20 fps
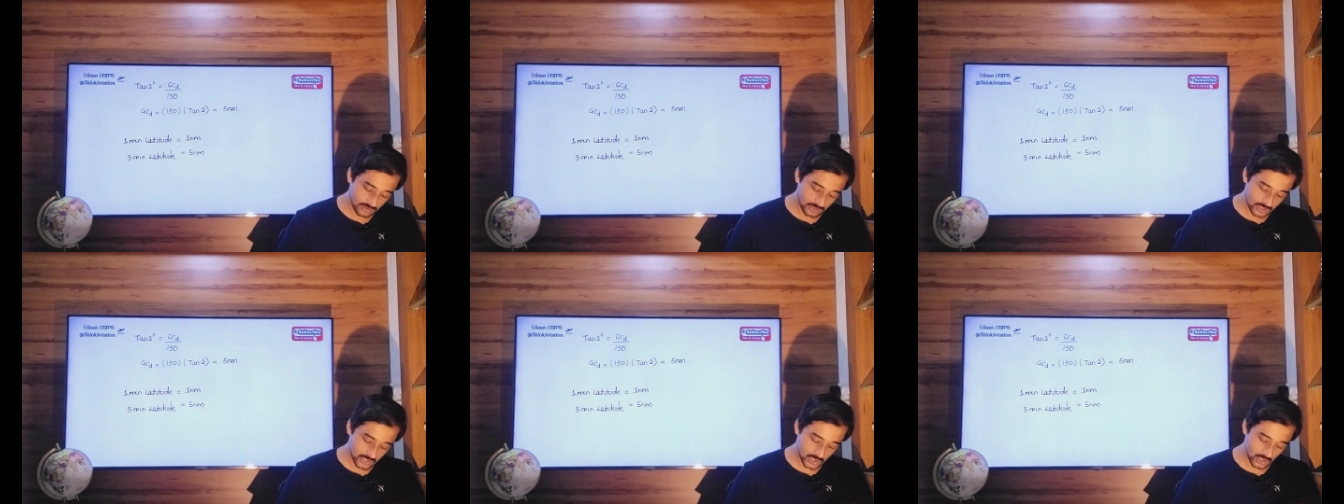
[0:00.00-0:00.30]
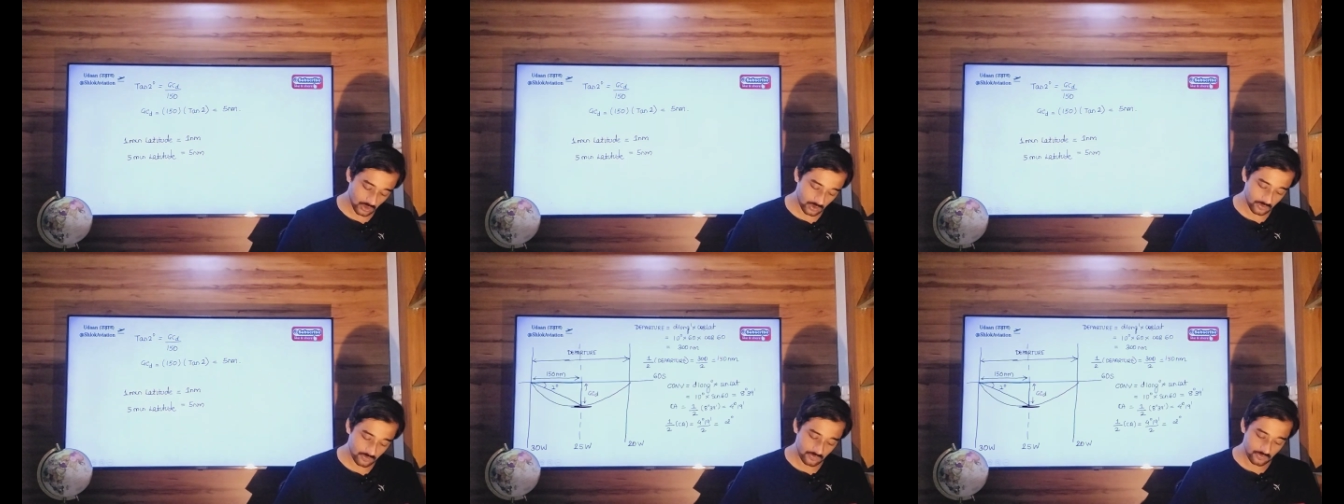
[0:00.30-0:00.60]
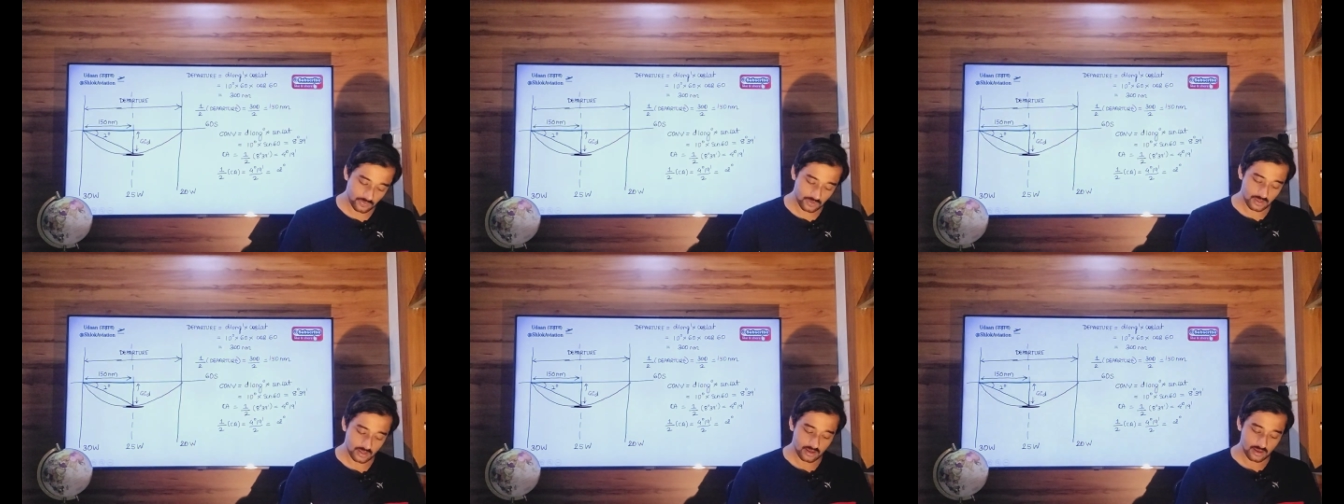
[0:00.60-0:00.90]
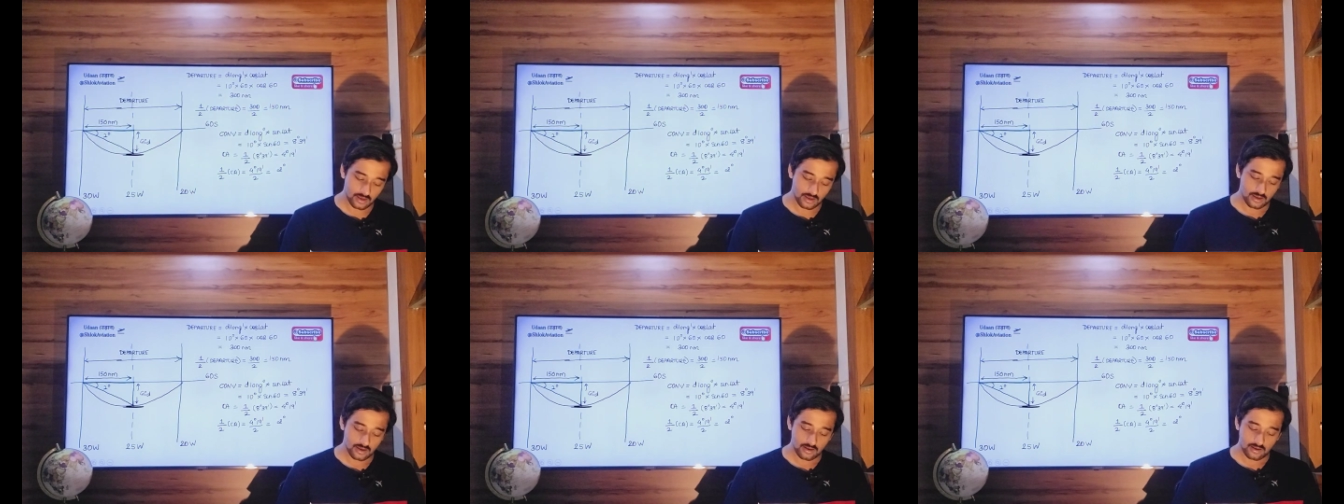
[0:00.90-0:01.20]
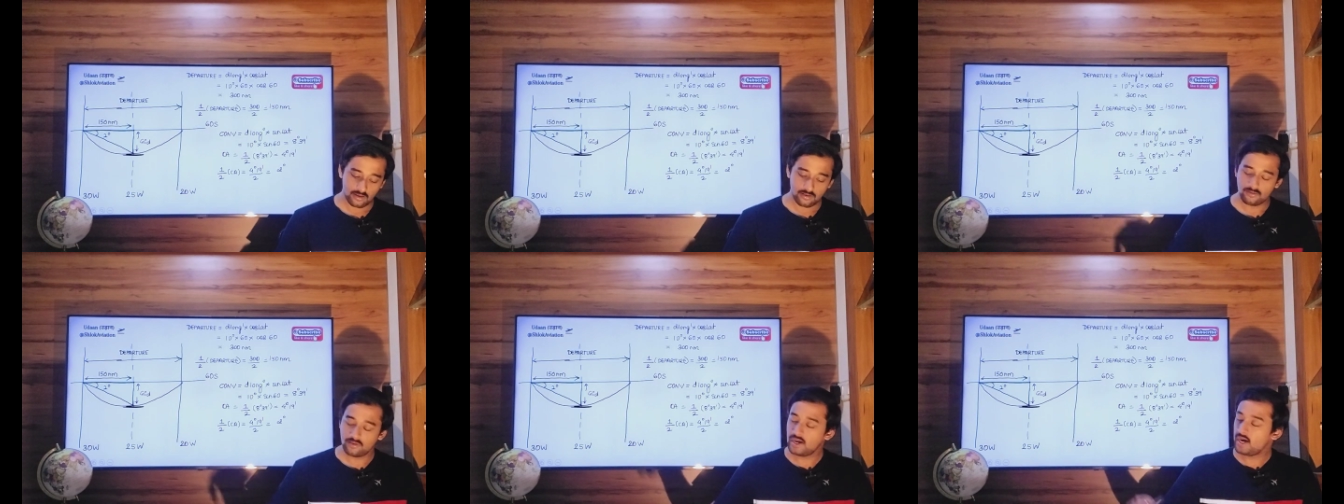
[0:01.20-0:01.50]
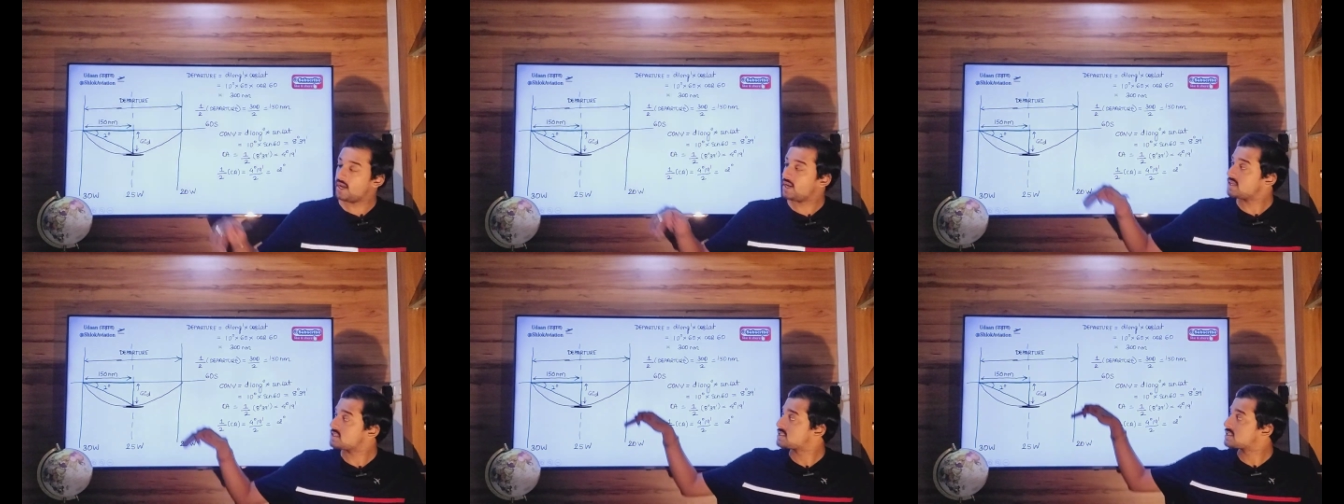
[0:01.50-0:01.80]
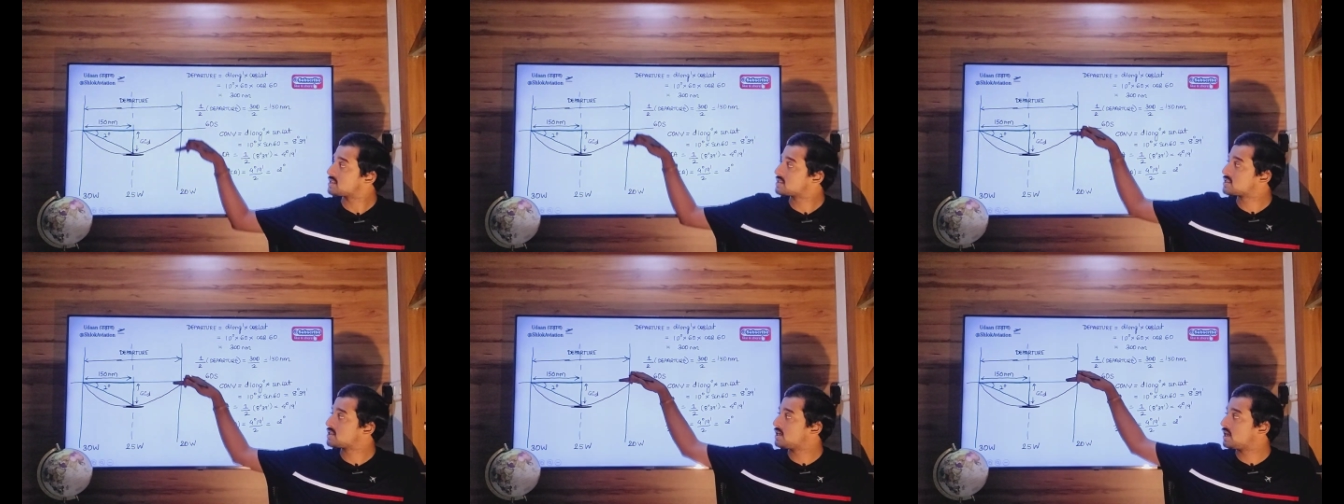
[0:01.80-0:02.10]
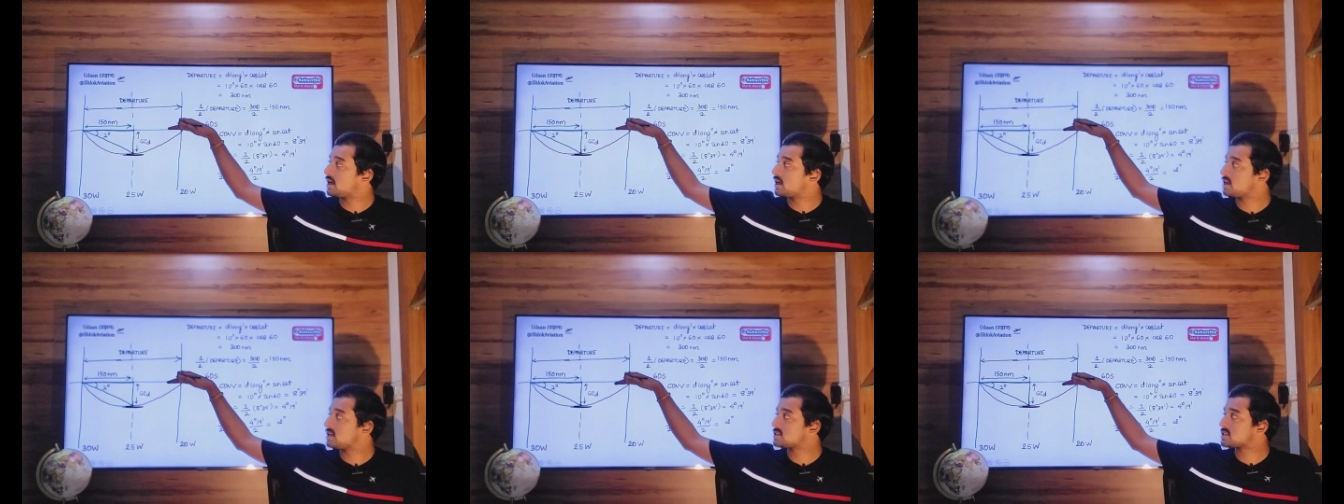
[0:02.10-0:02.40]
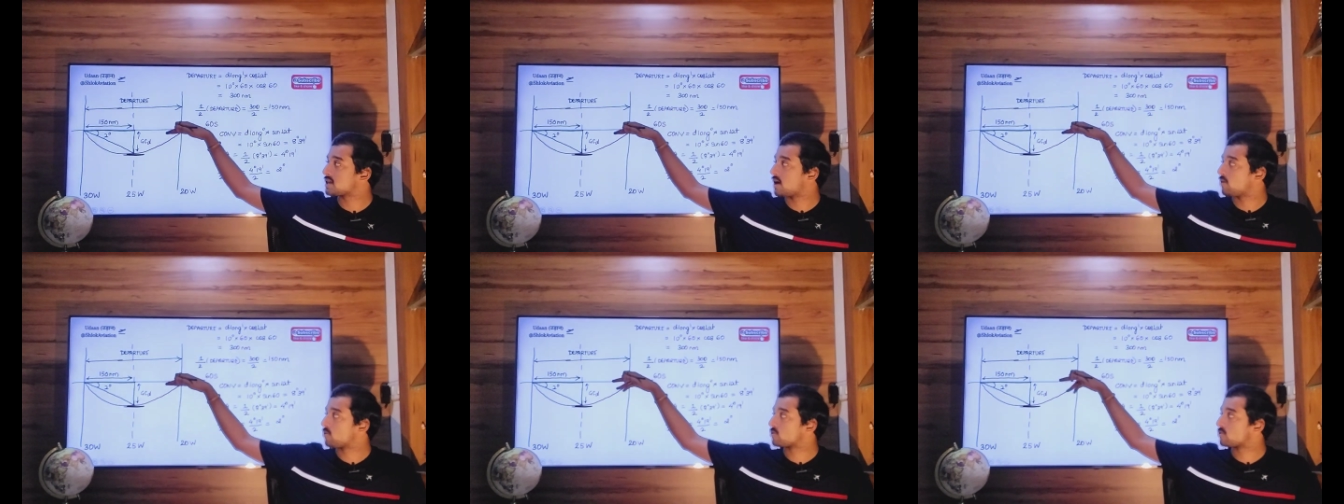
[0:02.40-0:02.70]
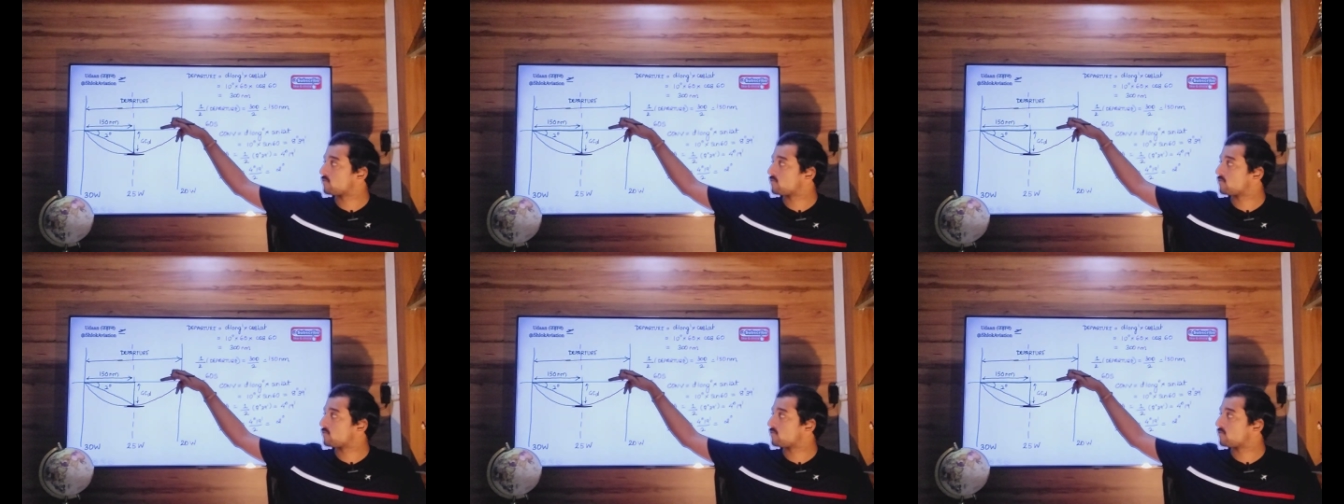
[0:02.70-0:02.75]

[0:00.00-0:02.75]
So we are at 60 degrees south.